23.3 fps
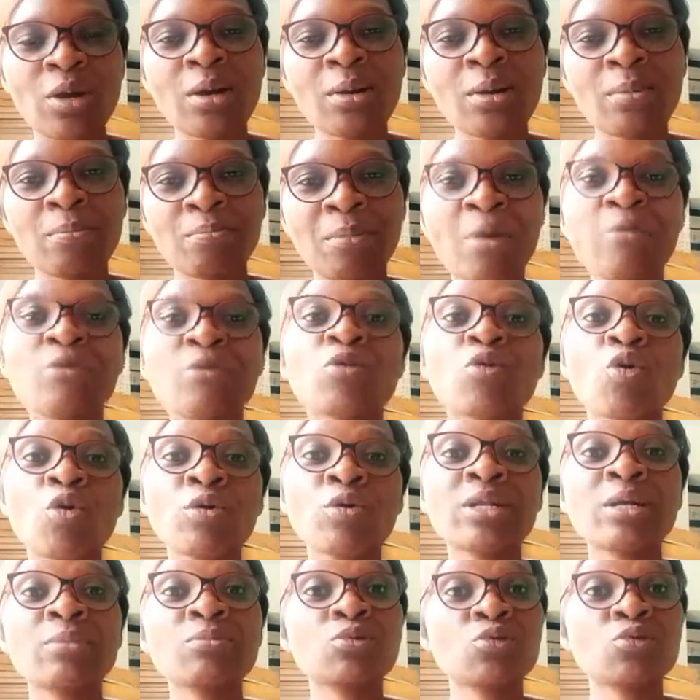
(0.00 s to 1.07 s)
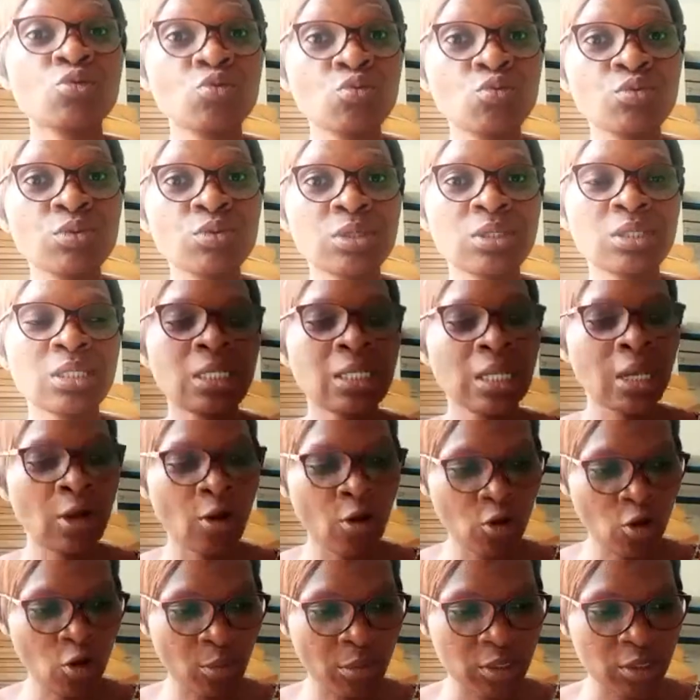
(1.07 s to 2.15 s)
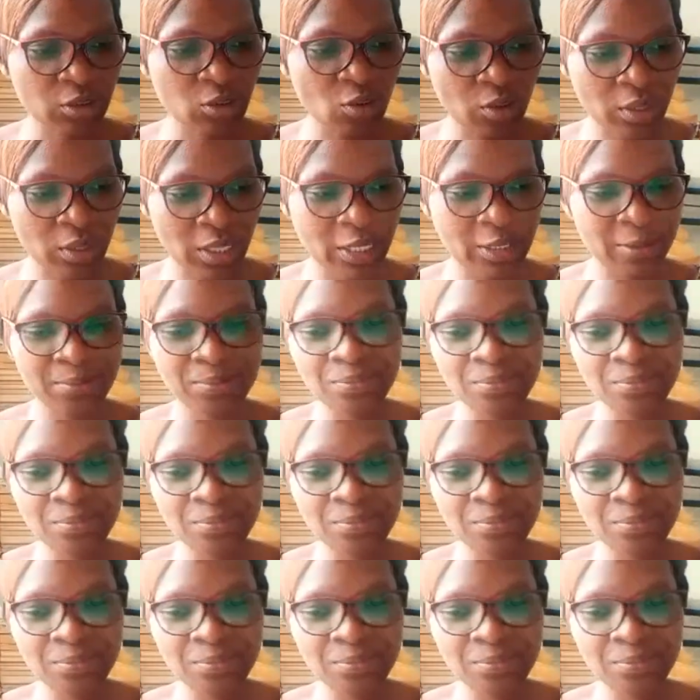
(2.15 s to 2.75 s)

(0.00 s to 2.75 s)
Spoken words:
but we call them tools in economics. Okay.